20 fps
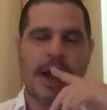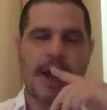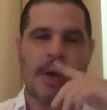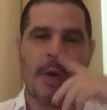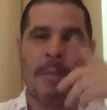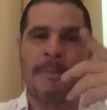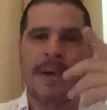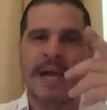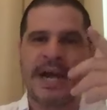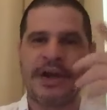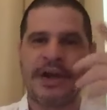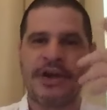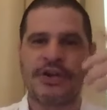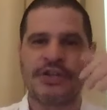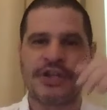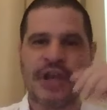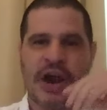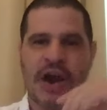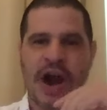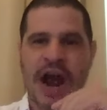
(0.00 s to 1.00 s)

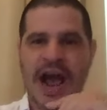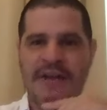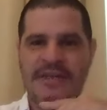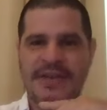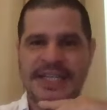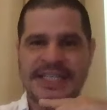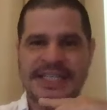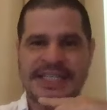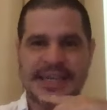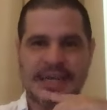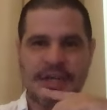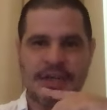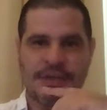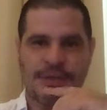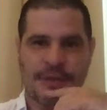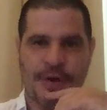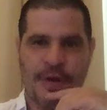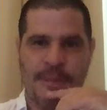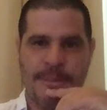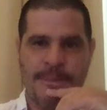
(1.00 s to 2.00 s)
competitors are having sales
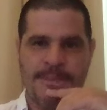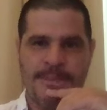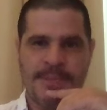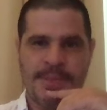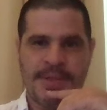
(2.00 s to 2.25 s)
from.